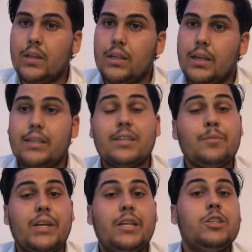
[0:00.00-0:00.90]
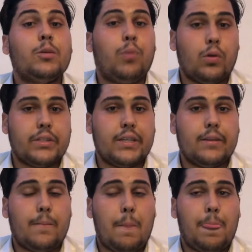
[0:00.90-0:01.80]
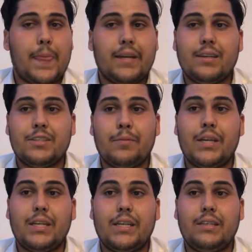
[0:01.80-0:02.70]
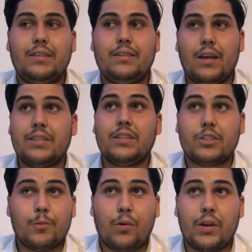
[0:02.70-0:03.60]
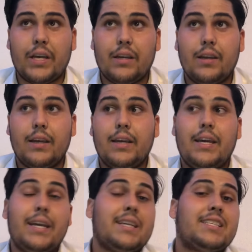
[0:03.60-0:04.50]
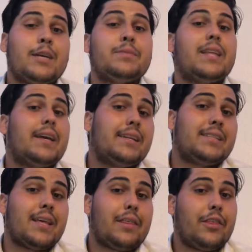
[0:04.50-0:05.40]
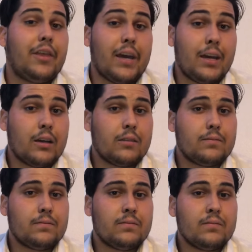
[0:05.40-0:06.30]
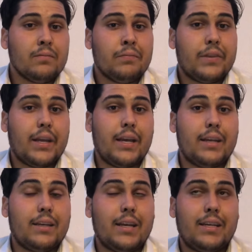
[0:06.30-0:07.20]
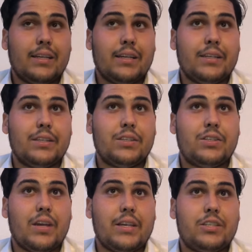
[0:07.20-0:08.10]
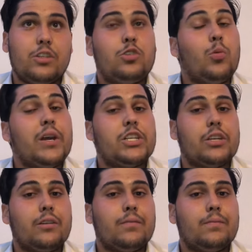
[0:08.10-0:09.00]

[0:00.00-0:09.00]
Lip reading: it doesn't mean he supports it. It doesn't mean he doesn't support it. He accepts that it is a thing, and it is a situation